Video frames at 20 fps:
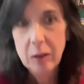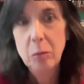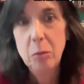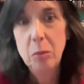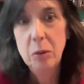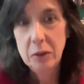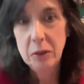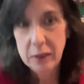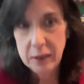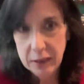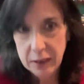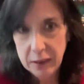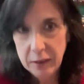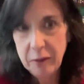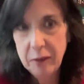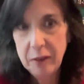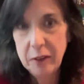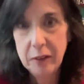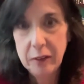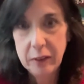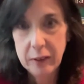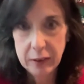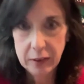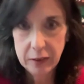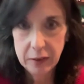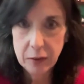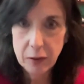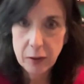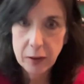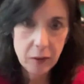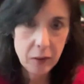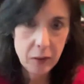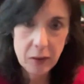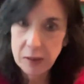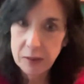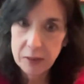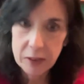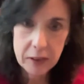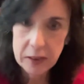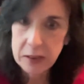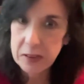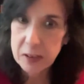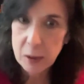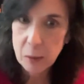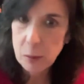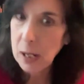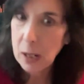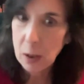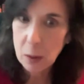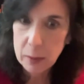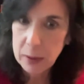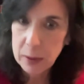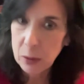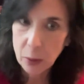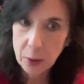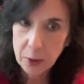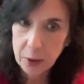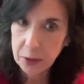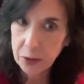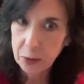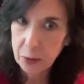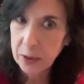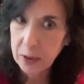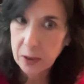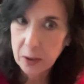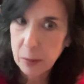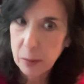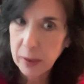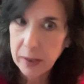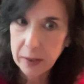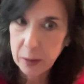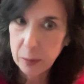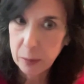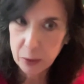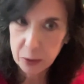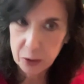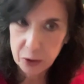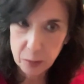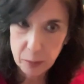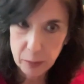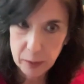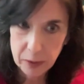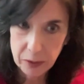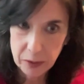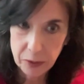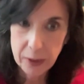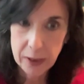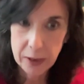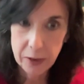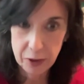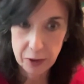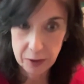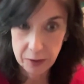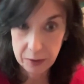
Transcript: believed that 9/11 had somehow been orchestrated by the Bush administration.